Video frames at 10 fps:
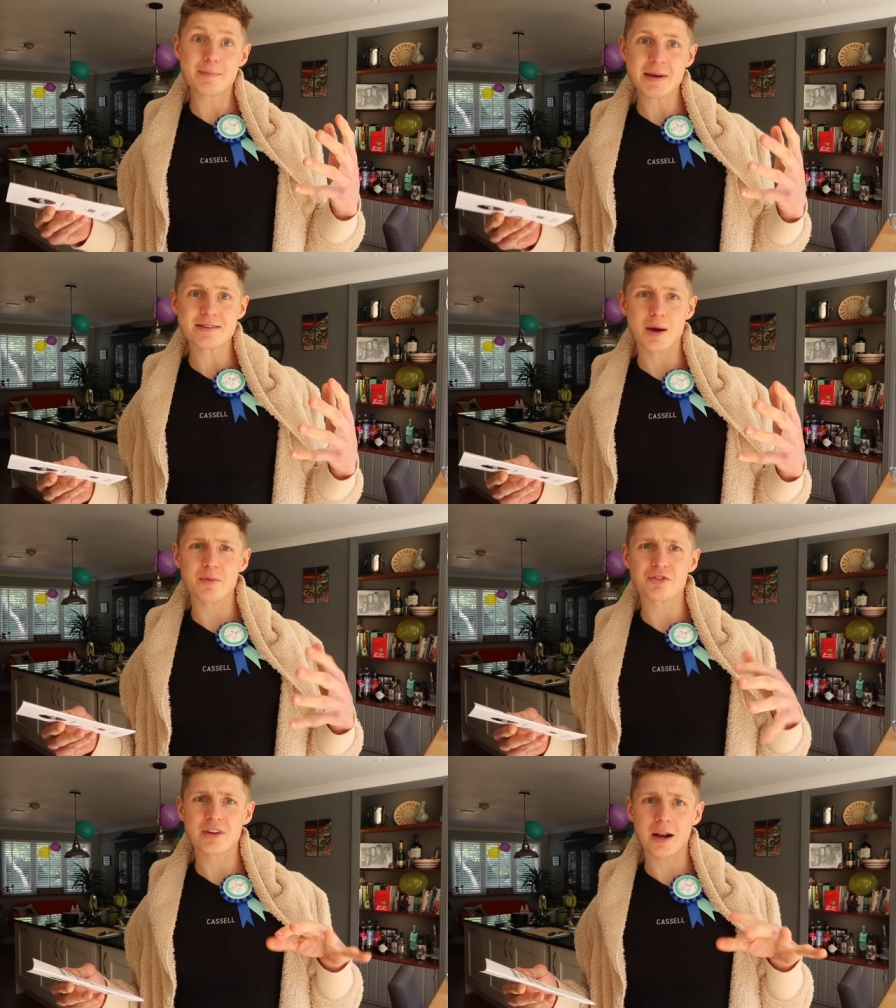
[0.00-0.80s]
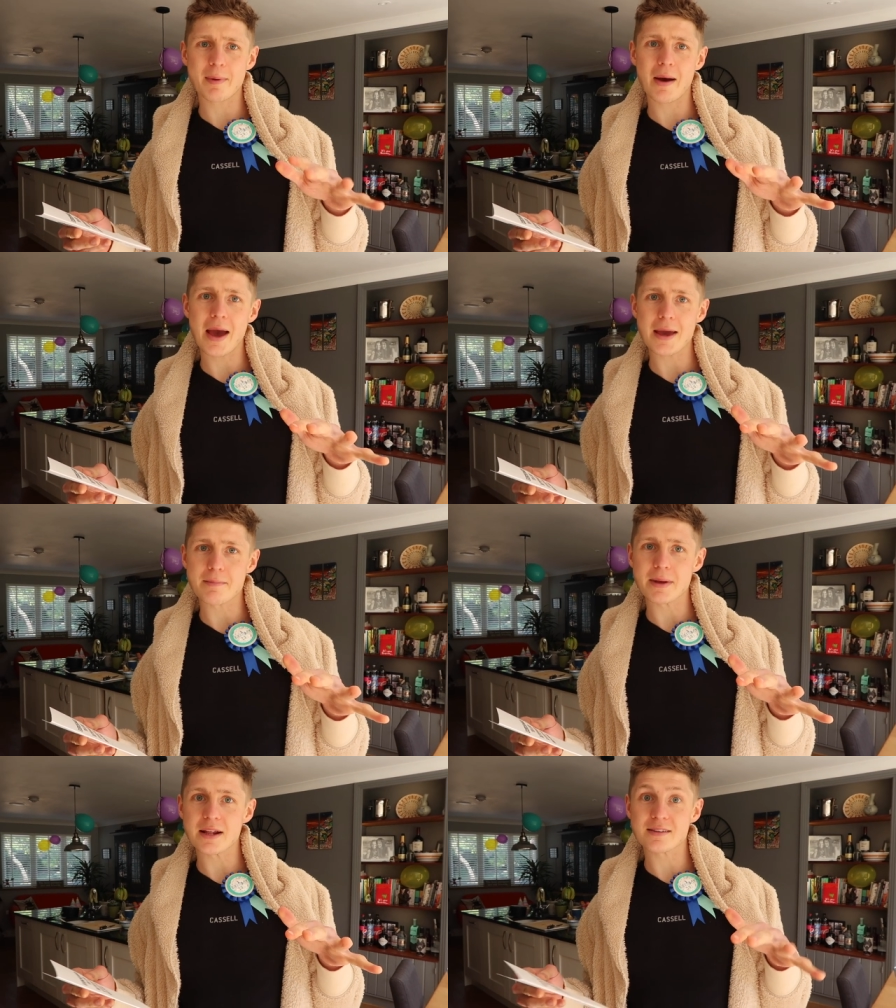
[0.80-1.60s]
In the meantime, we've just had about
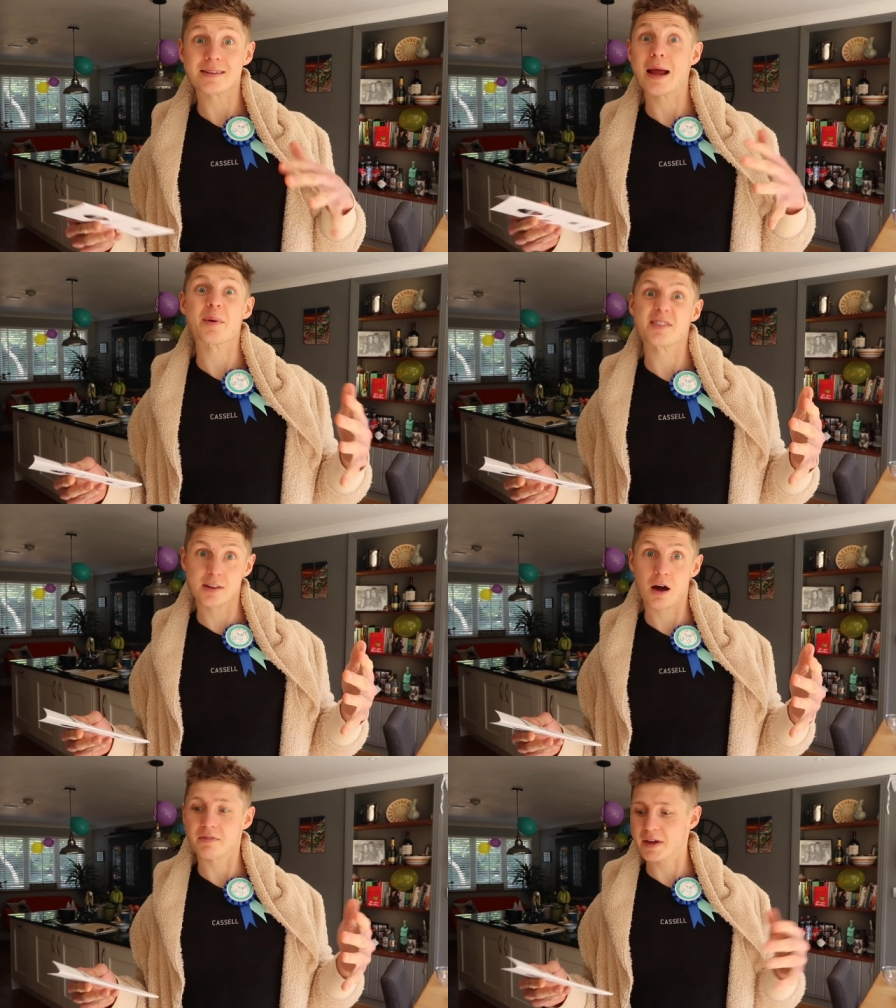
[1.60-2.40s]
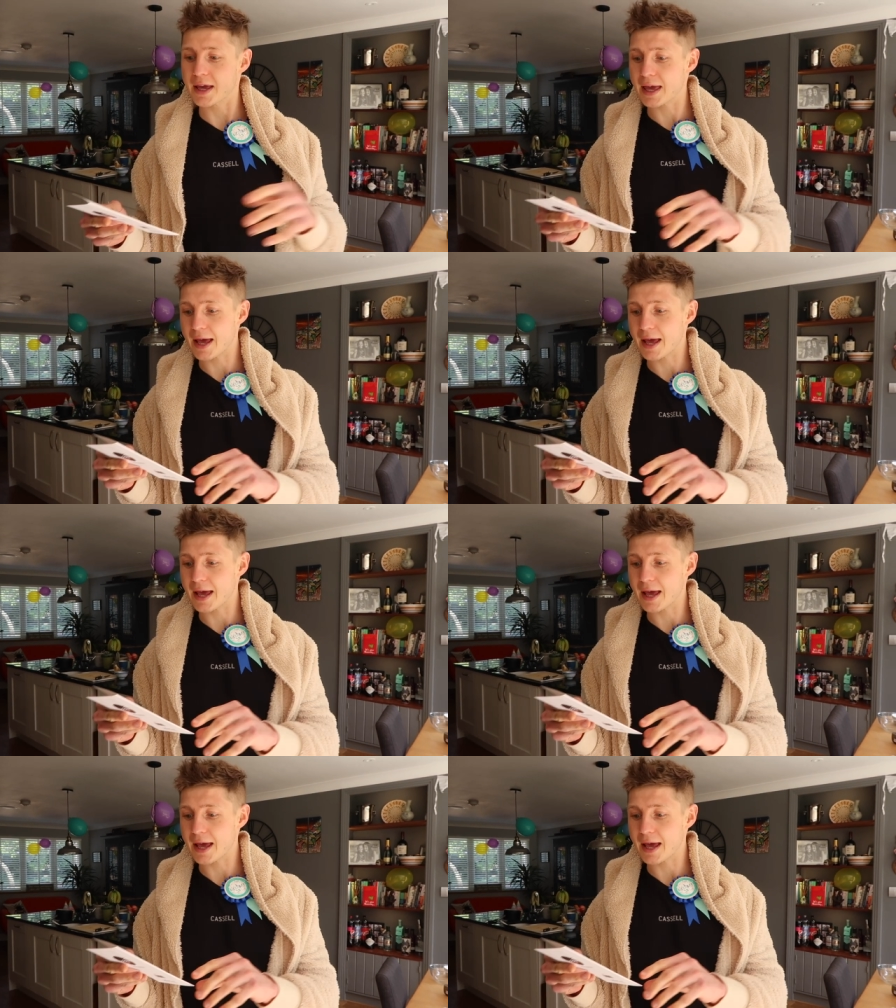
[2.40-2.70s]
eight minutes, now we're starving